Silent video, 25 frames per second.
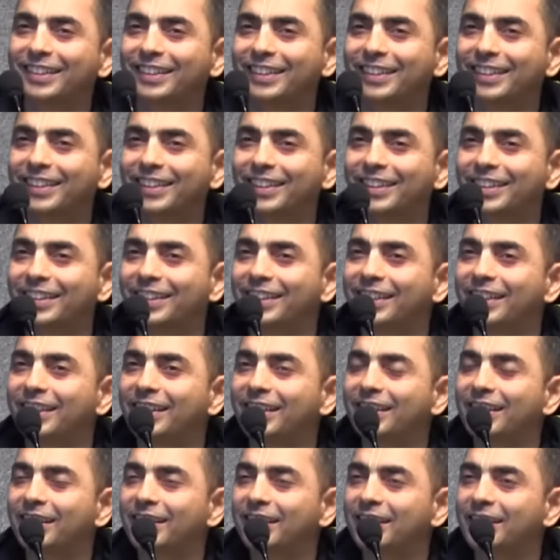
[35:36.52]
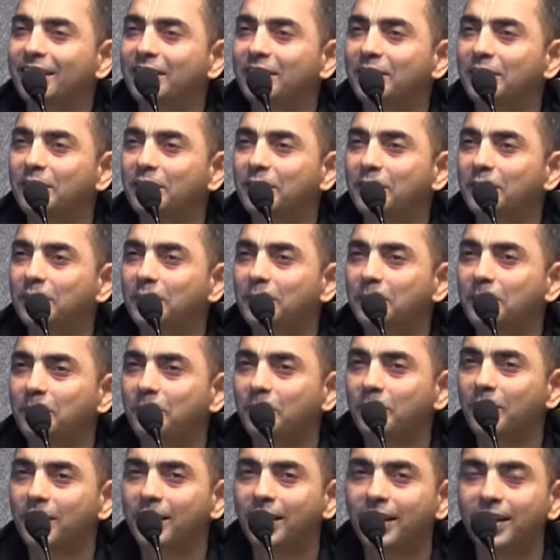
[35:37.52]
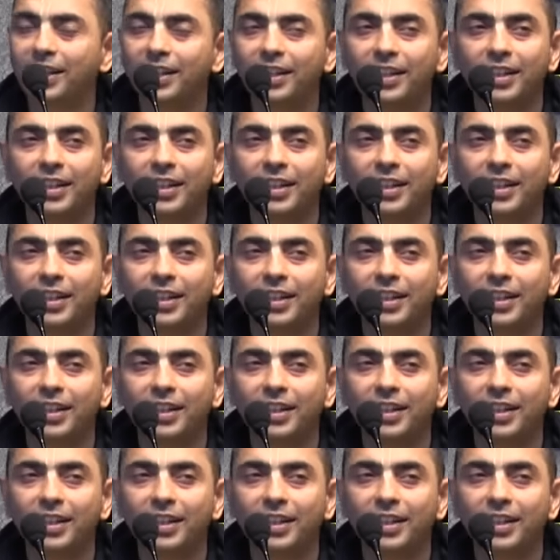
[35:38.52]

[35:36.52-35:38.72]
[no speech]